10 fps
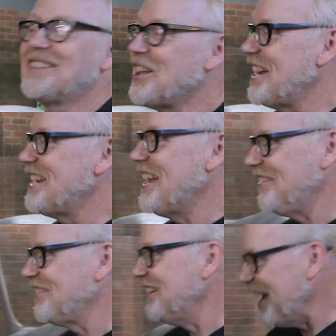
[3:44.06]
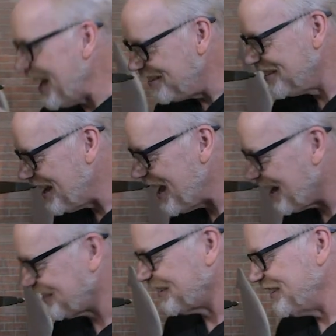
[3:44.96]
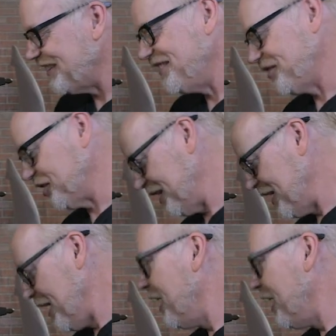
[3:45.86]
the lion an, is an excellent addition.